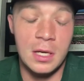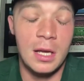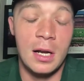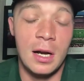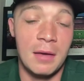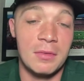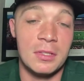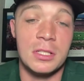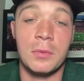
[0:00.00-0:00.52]

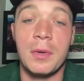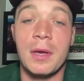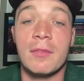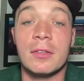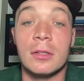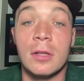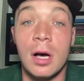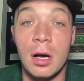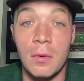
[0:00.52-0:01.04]
And obviously, we have
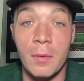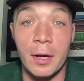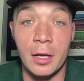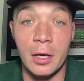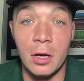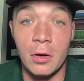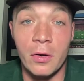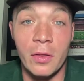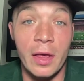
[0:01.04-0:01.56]
a long way to
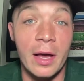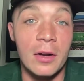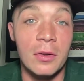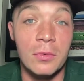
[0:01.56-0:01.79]
go to that.